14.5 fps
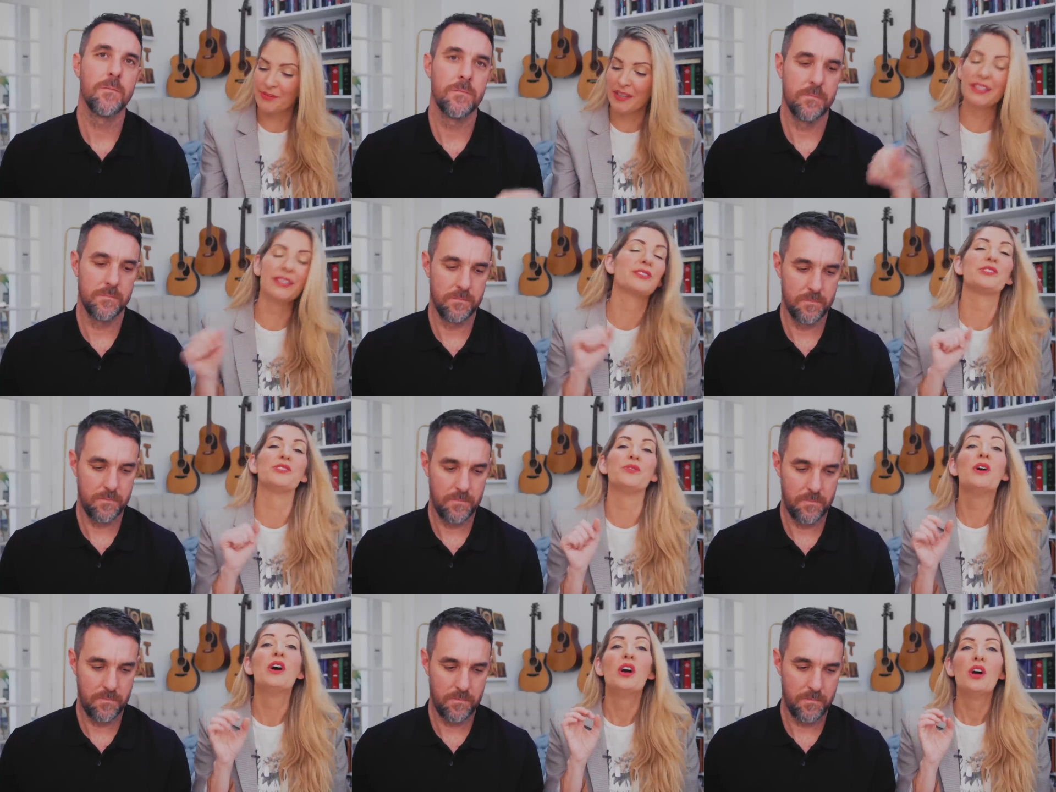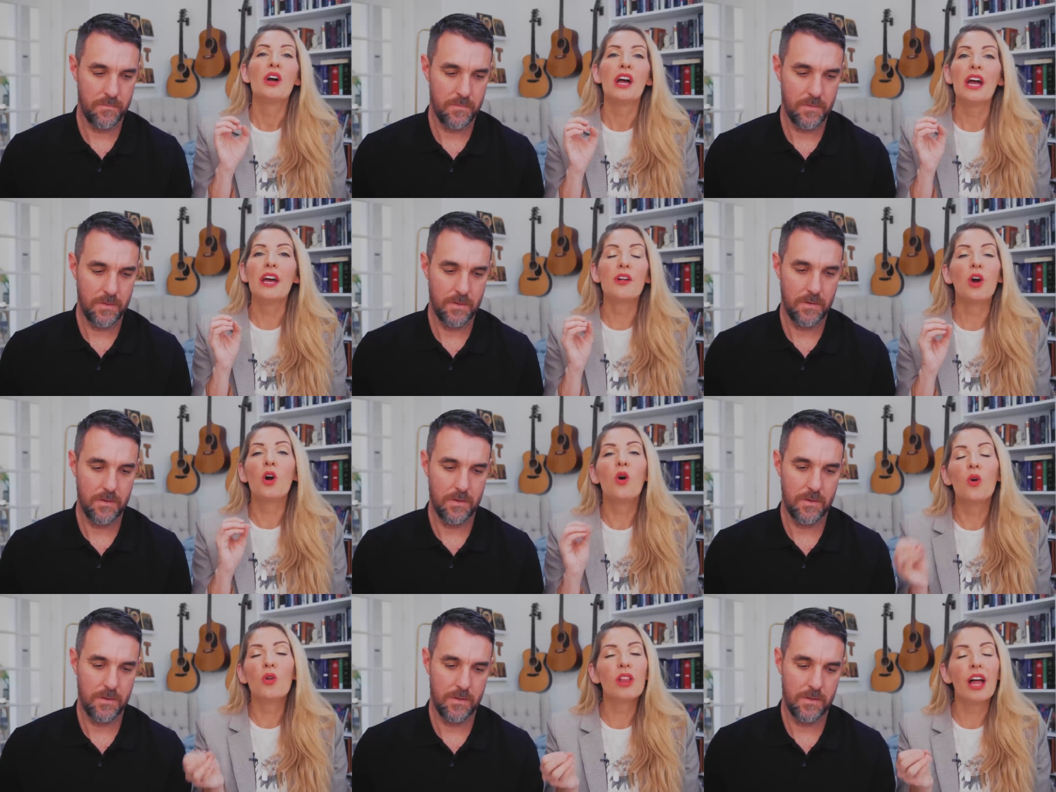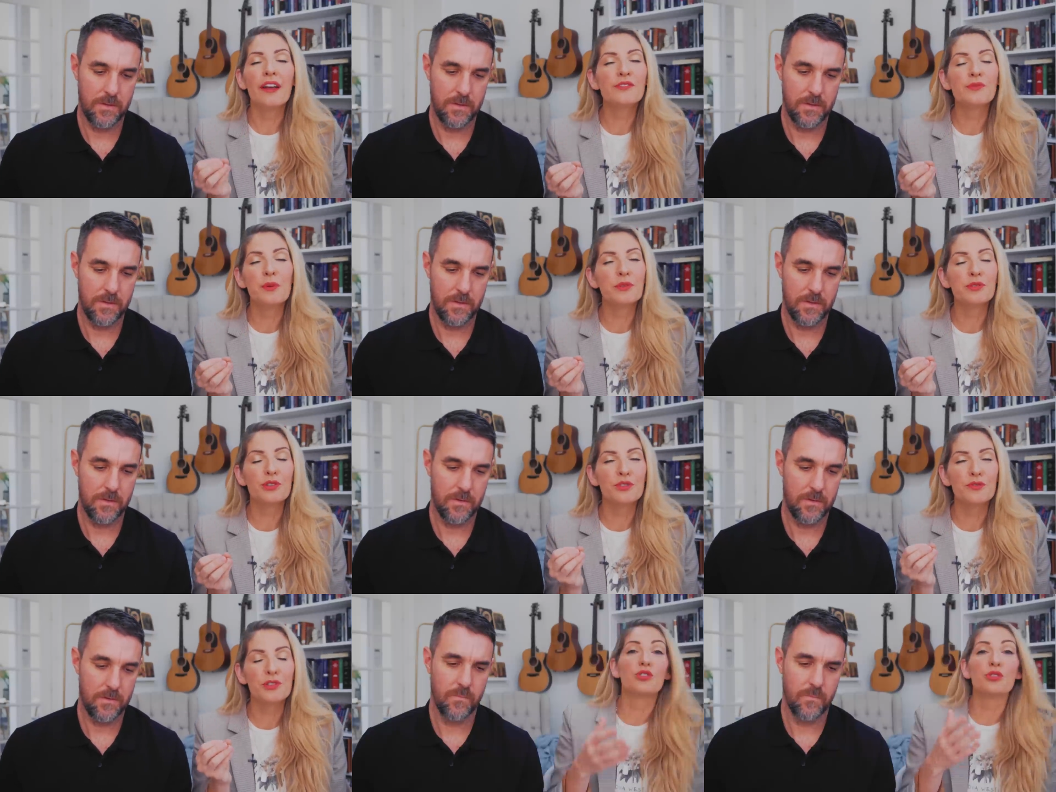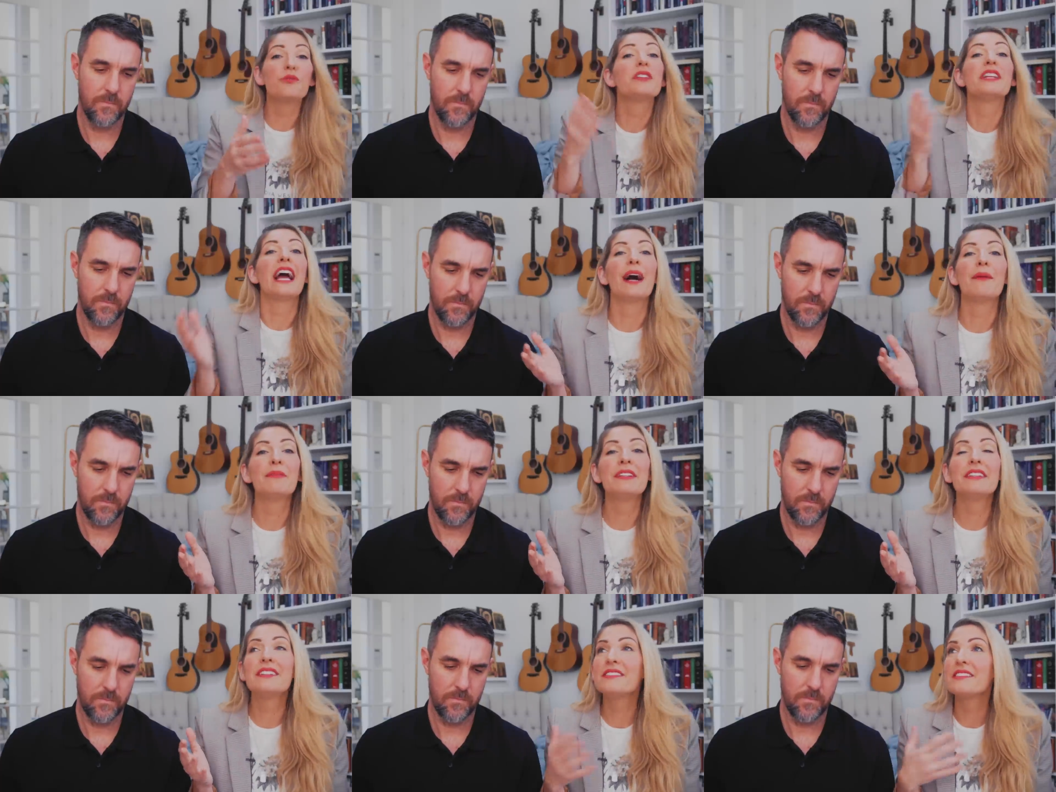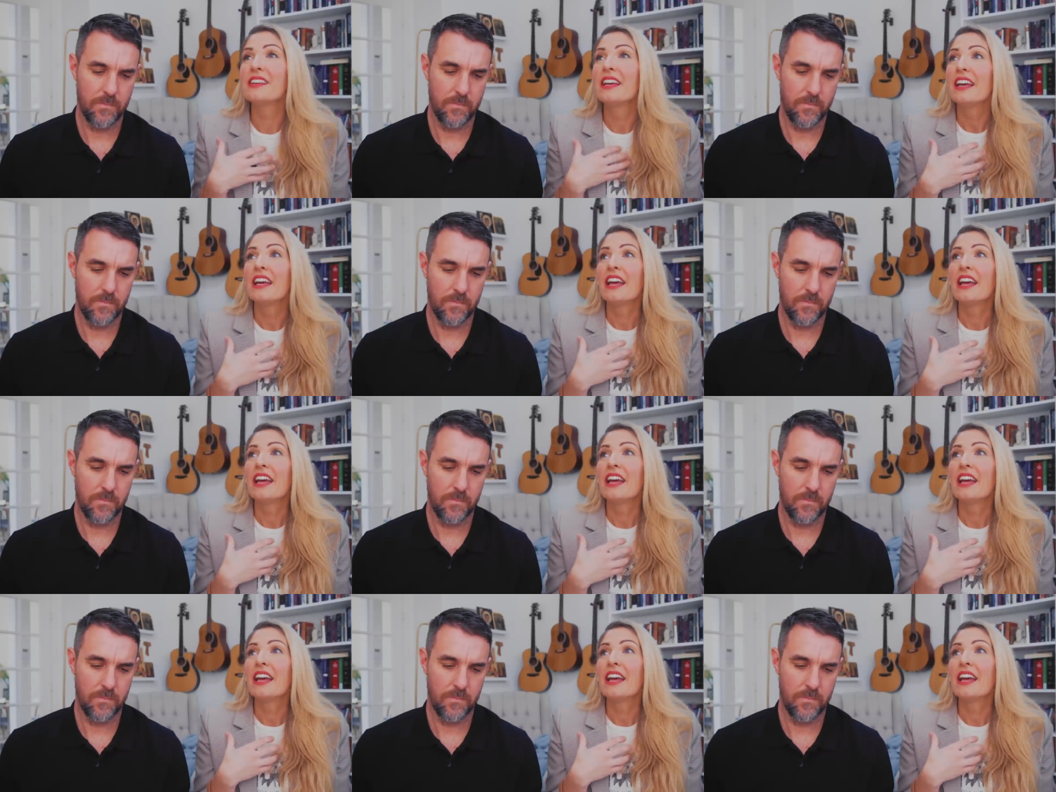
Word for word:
Speaker 1: right there too, in our whole lives, we will search for truth and happiness.